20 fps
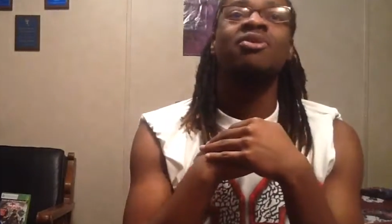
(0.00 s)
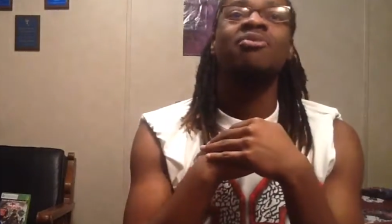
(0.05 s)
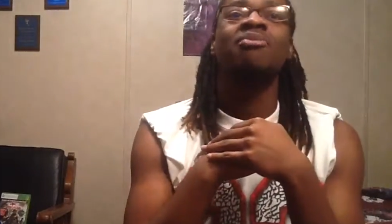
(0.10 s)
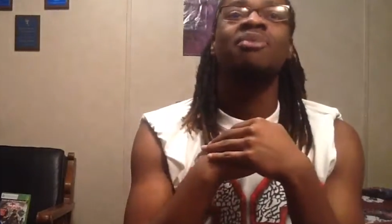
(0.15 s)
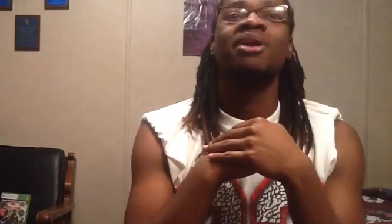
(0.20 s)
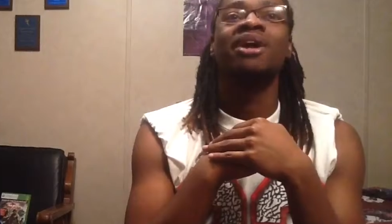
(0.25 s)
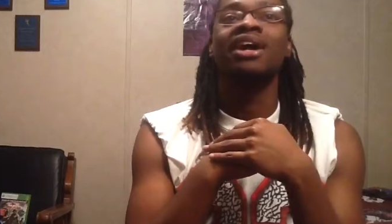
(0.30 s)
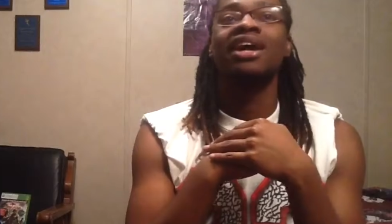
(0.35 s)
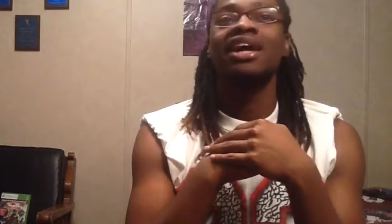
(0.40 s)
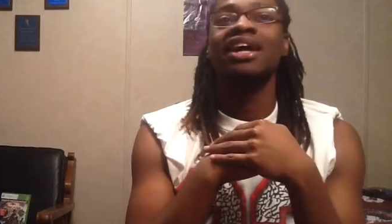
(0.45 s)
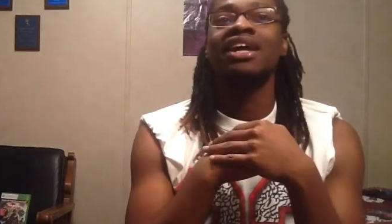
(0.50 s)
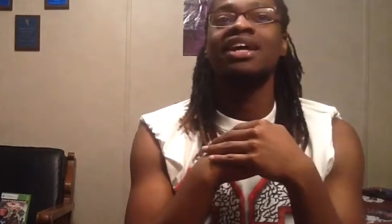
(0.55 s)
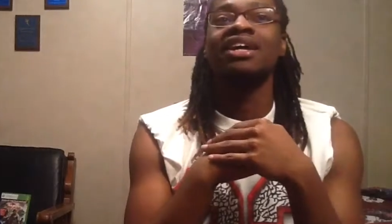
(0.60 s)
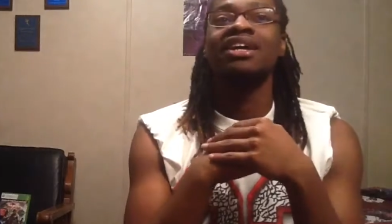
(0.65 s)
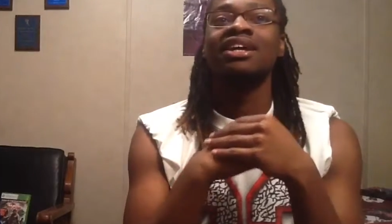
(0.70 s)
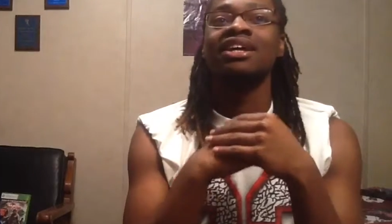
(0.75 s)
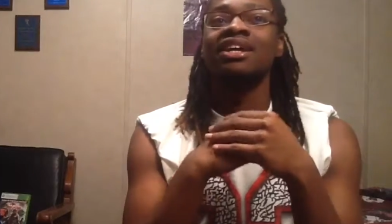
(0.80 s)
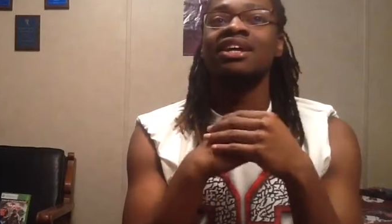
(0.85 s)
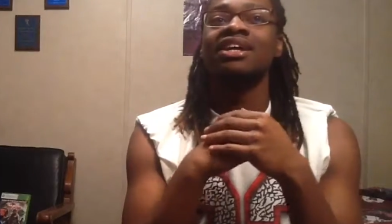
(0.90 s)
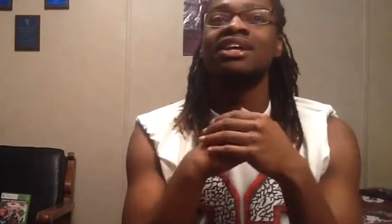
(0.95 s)
But hey,
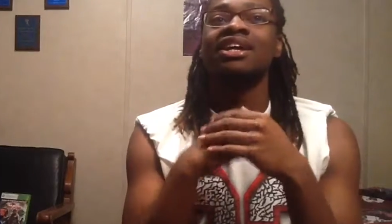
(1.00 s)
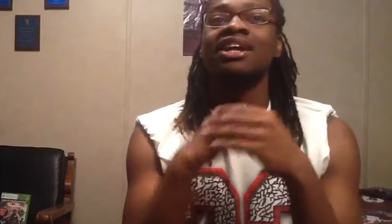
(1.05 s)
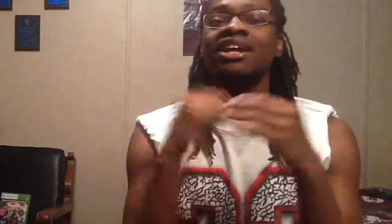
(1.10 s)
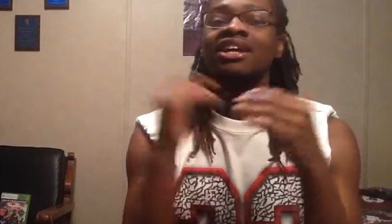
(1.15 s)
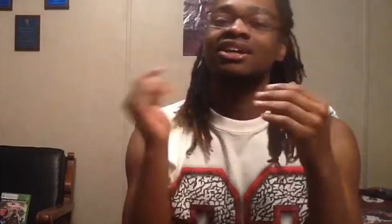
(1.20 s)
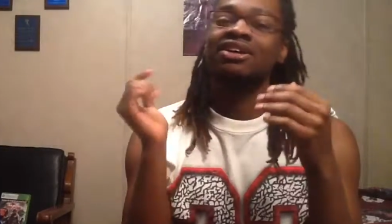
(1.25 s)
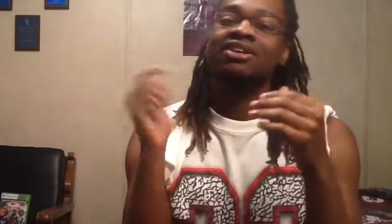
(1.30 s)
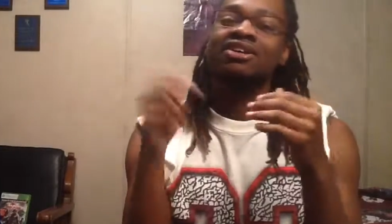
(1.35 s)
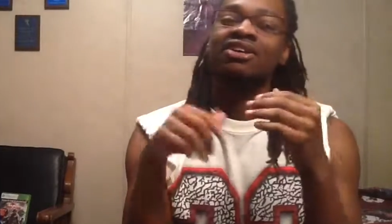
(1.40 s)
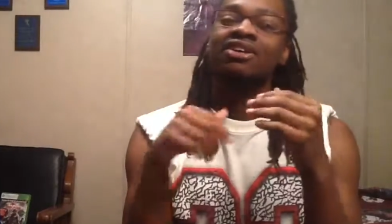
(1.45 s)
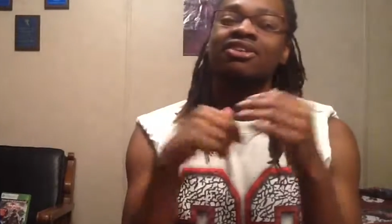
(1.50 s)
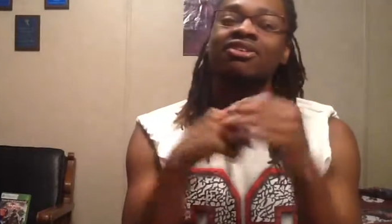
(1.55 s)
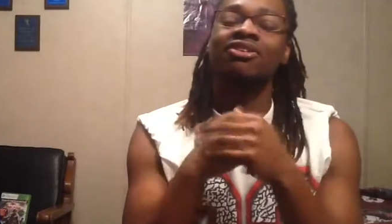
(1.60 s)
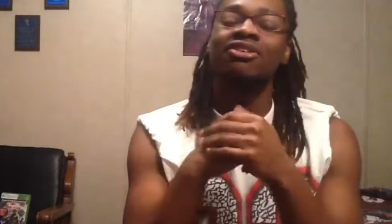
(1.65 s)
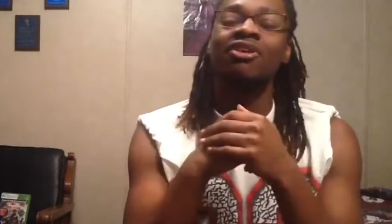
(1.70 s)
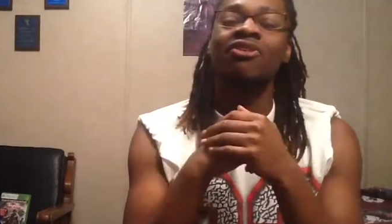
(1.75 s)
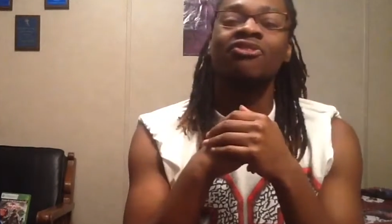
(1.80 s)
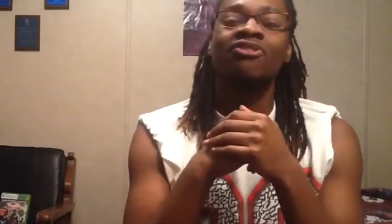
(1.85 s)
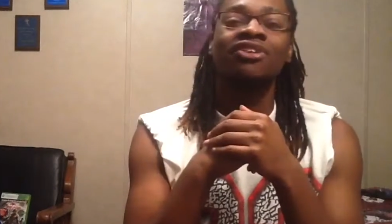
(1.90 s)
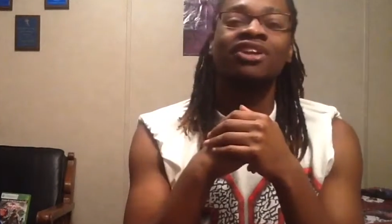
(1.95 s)
yeah,
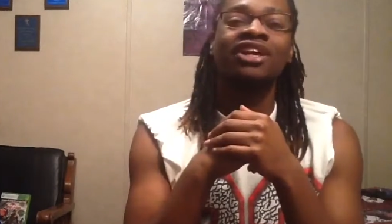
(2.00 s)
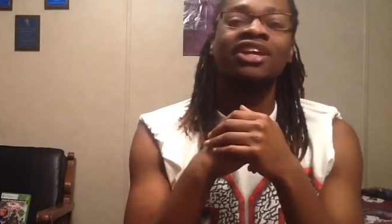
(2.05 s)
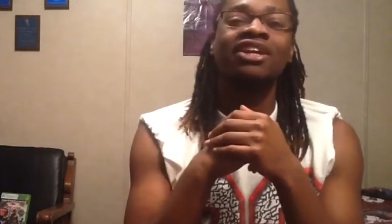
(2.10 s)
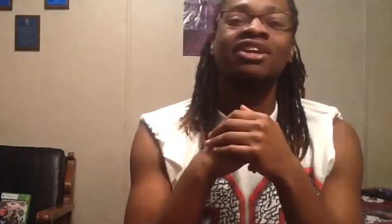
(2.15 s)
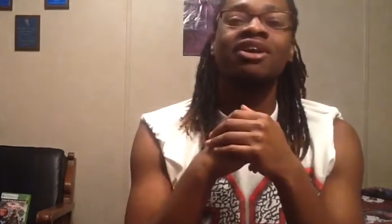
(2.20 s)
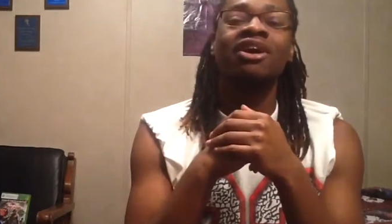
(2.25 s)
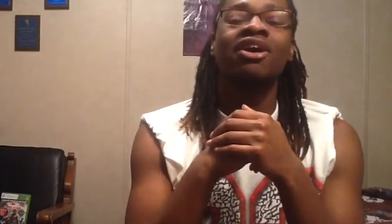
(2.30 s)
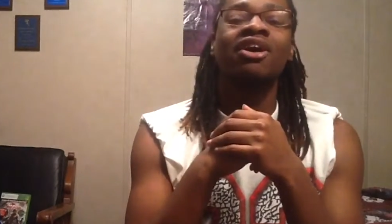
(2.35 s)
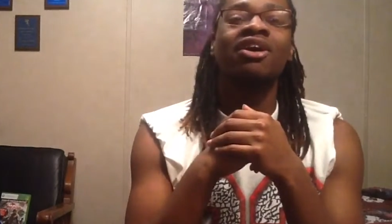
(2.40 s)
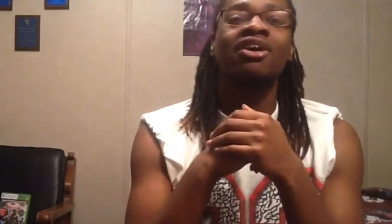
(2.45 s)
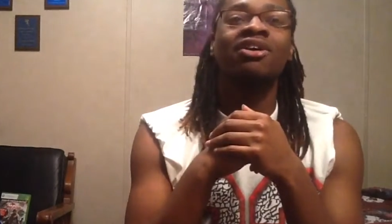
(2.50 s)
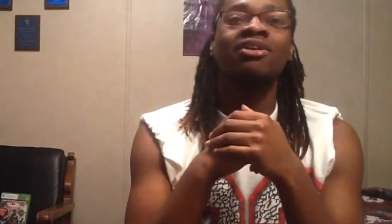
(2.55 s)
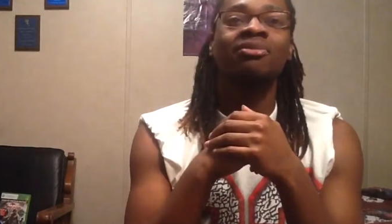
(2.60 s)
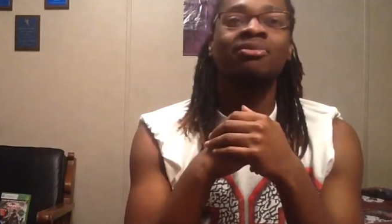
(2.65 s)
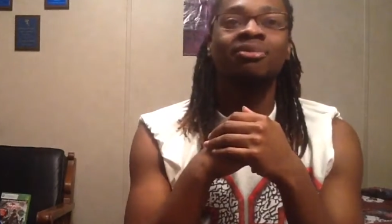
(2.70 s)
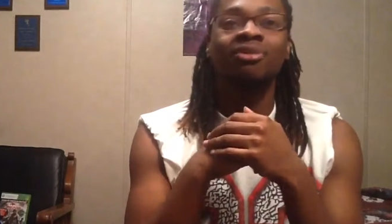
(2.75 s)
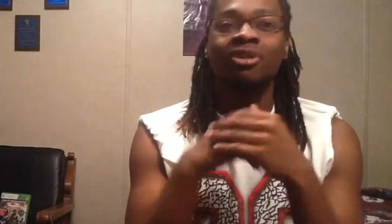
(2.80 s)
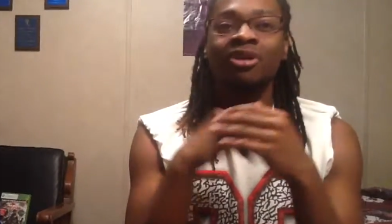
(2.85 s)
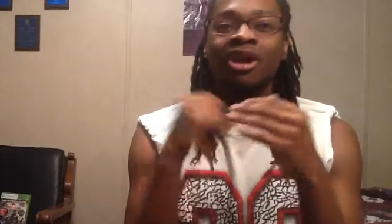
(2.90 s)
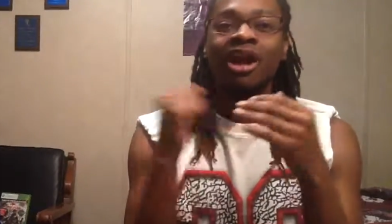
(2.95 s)
don't forget to
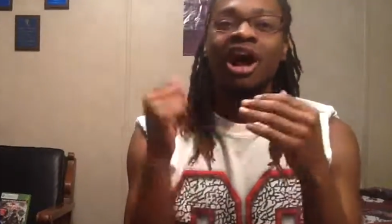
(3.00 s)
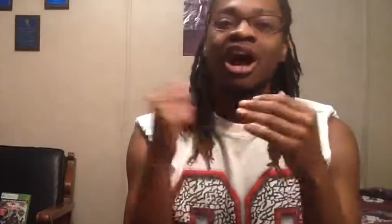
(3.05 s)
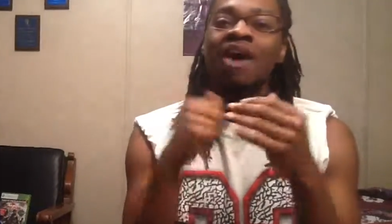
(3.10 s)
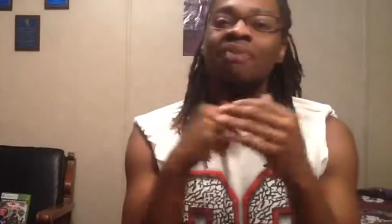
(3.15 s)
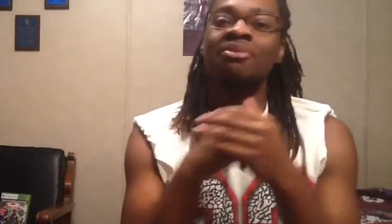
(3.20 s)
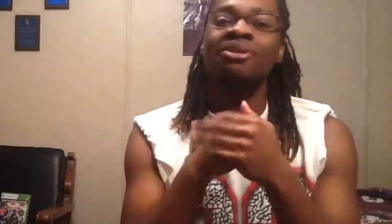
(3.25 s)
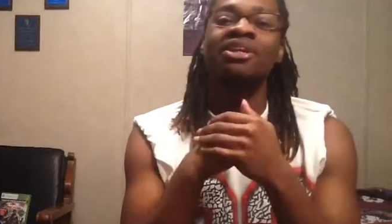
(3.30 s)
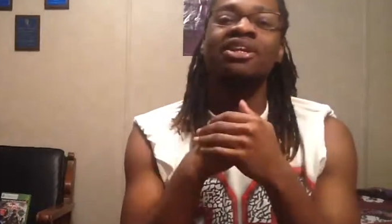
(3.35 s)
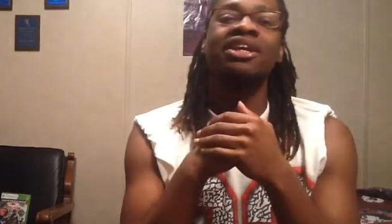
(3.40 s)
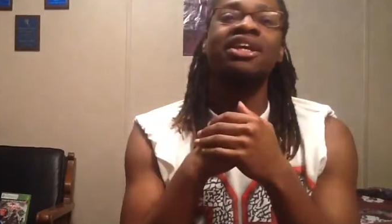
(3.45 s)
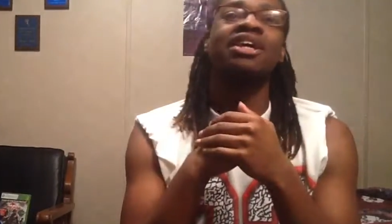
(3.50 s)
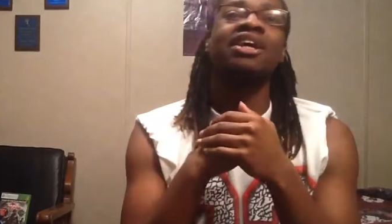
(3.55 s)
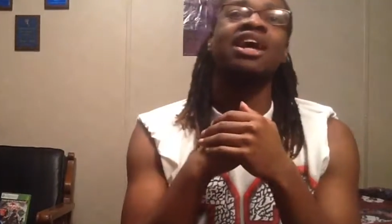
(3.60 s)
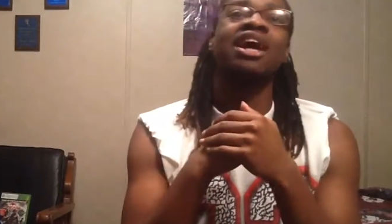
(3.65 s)
comment it.